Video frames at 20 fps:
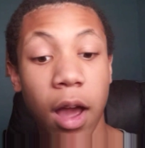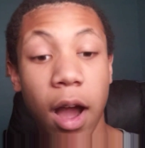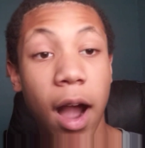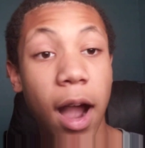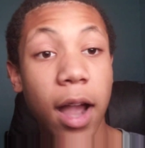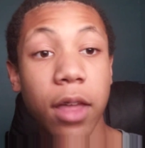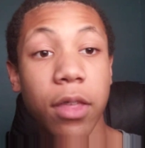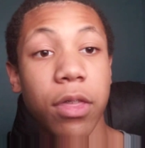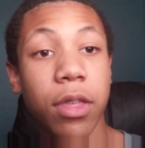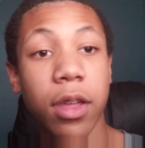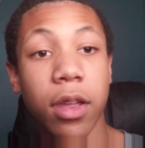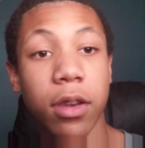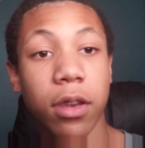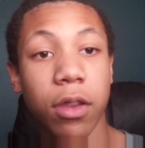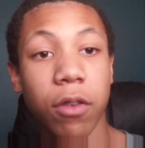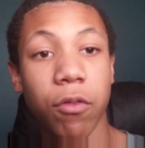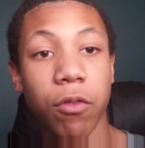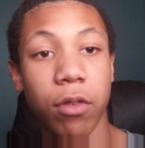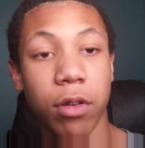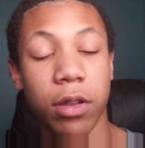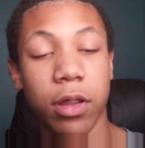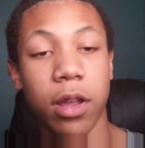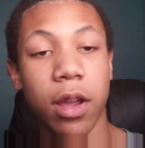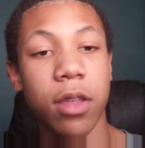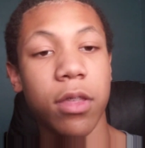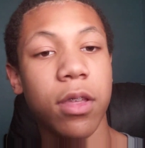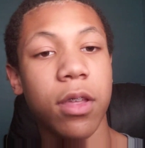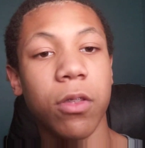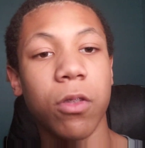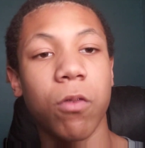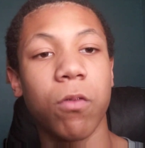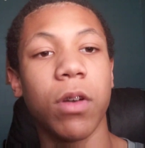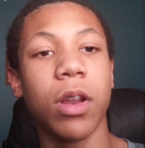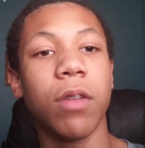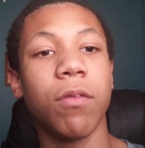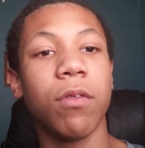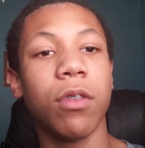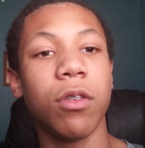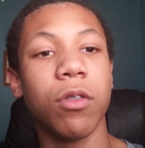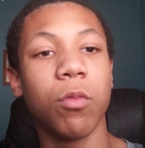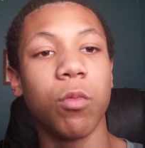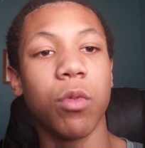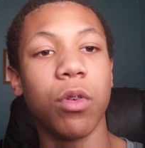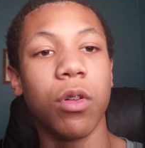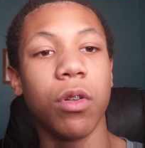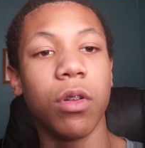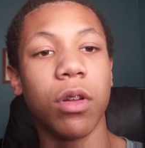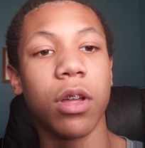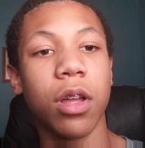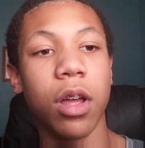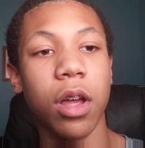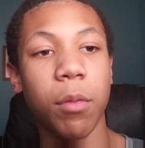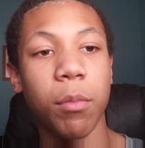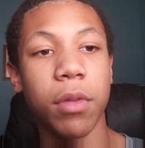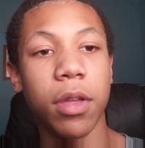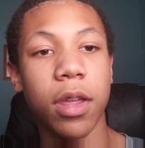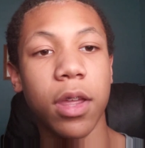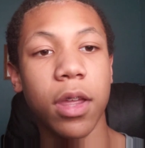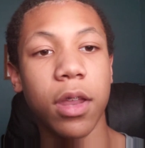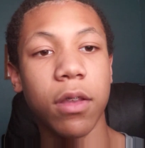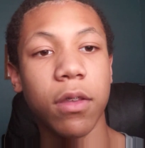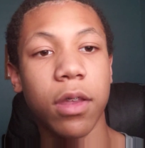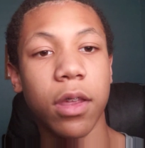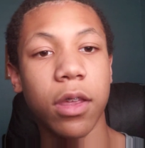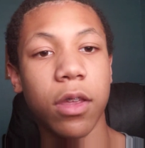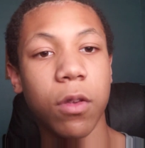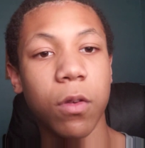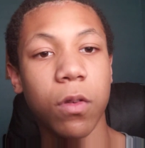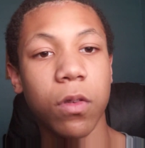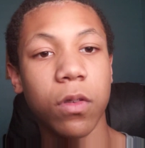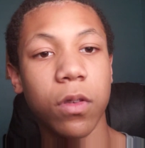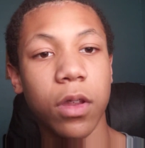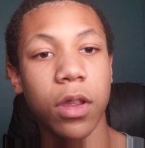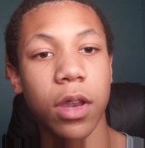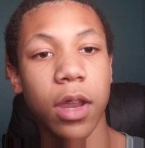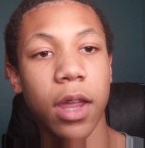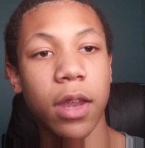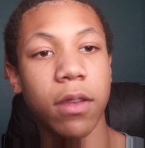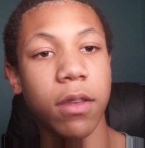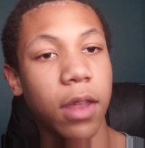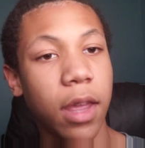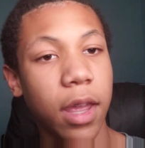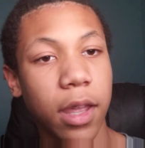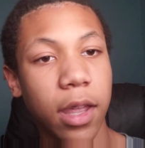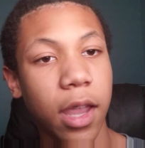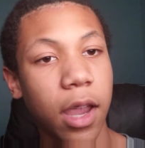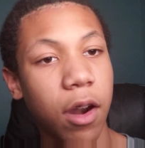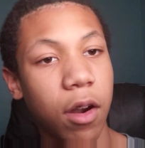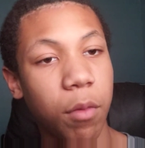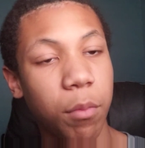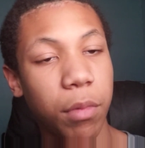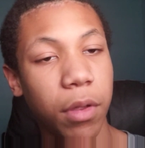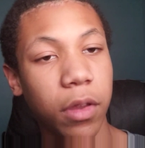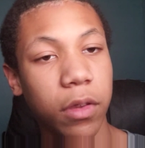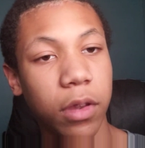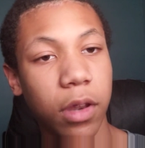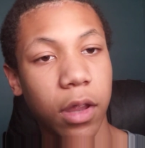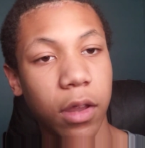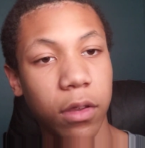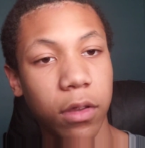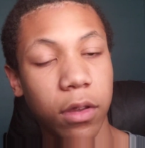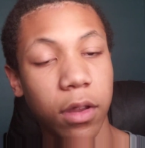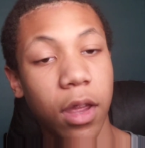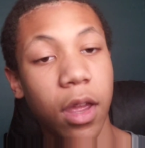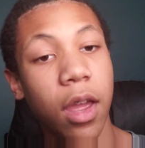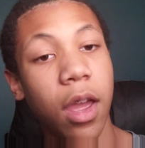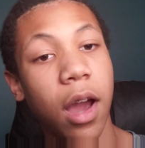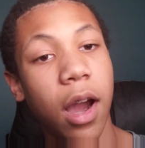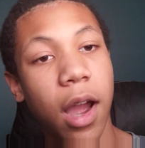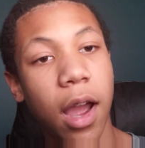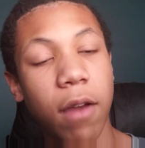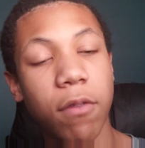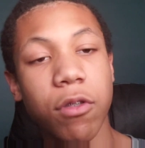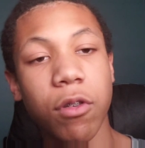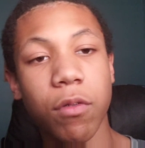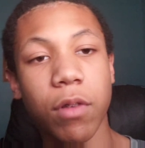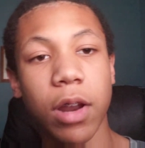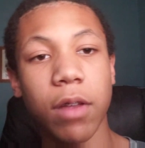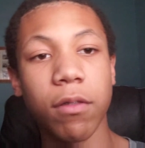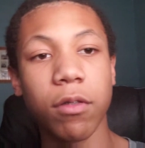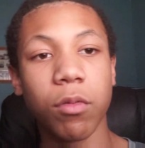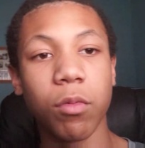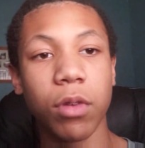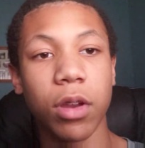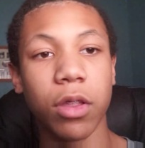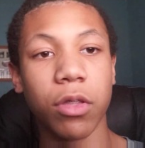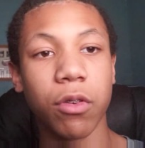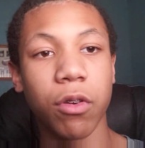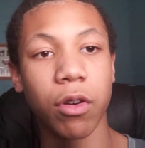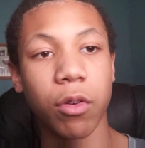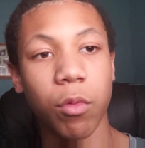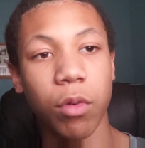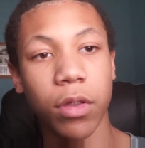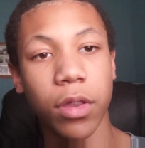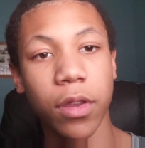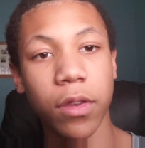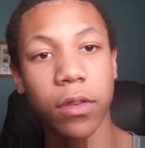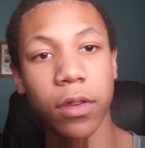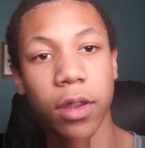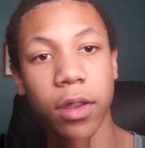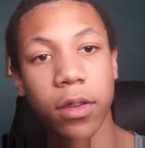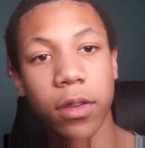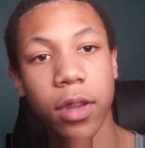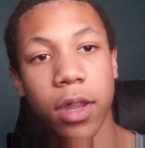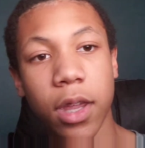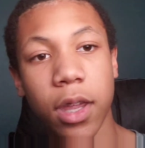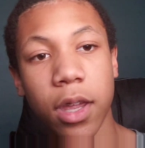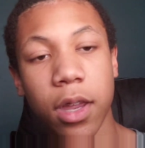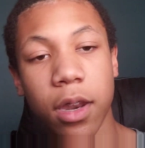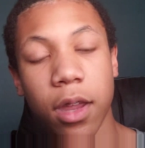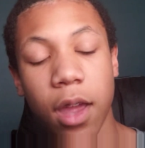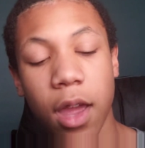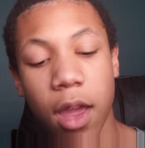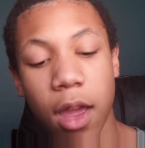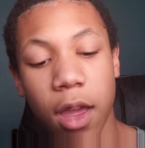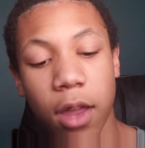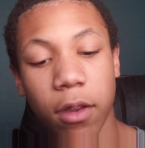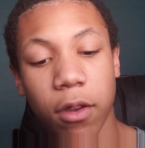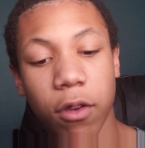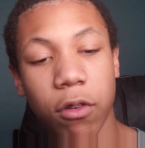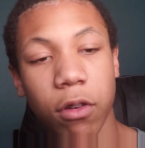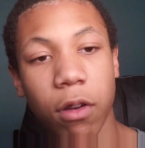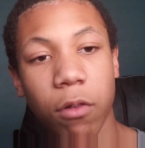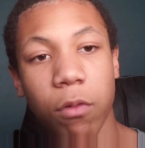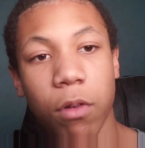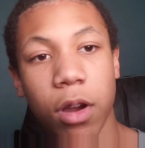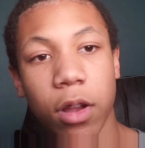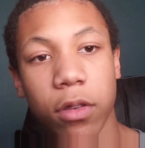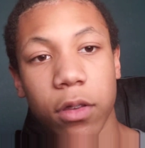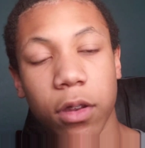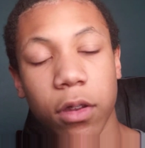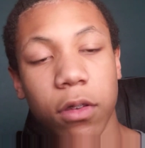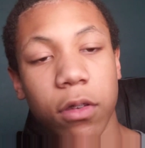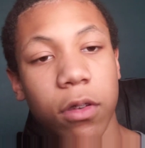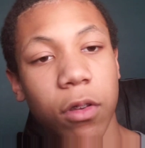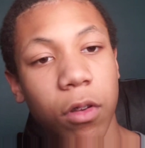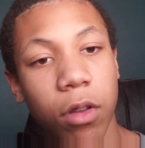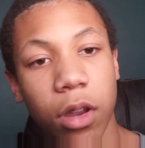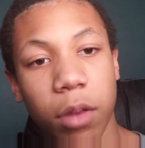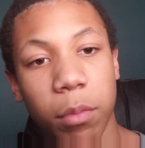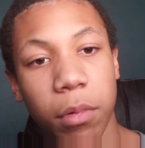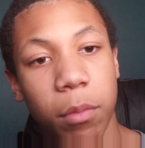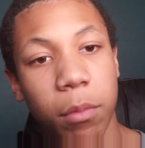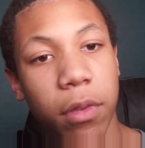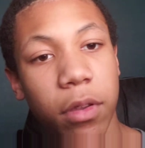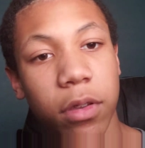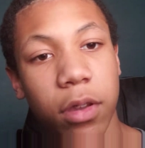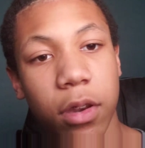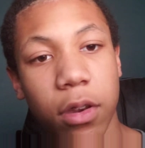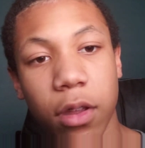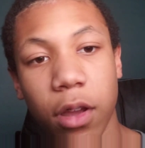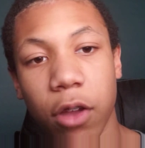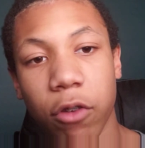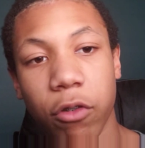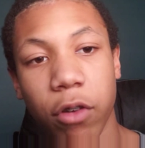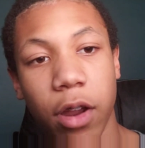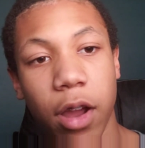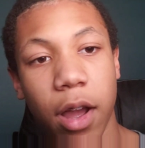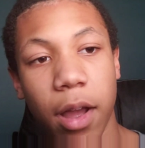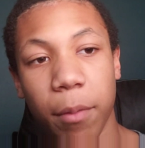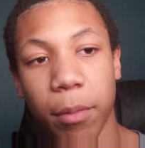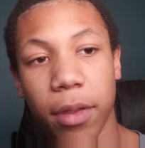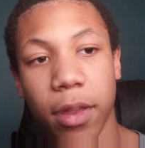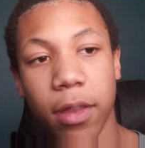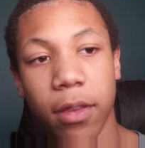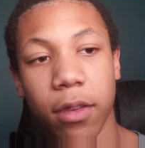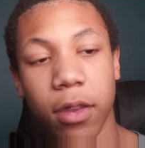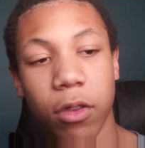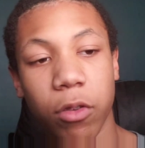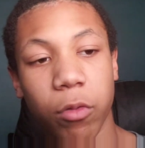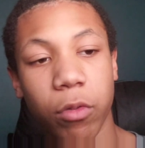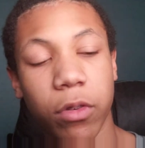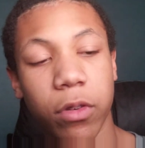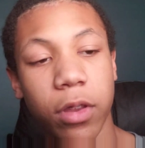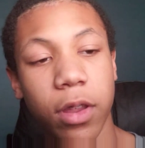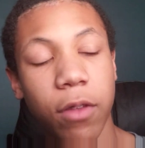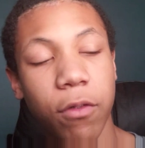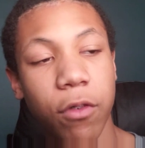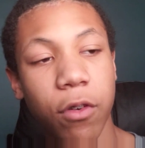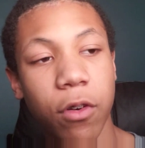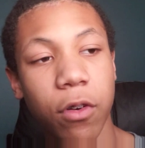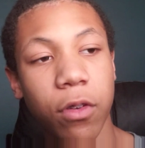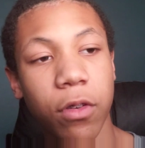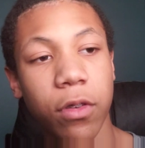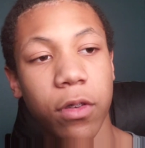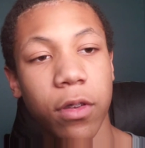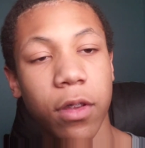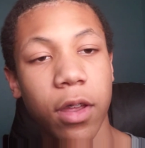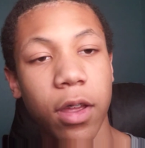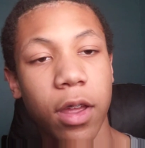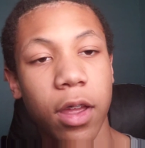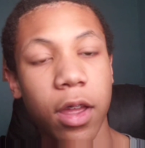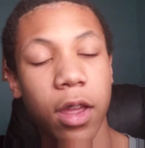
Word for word: I think differently. I think the Ravens will come into Houston and take care of business. I have the Ravens winning 31 to 16. Deshaun Watson is still going to be missing DeAndre Hopkins. His receivers,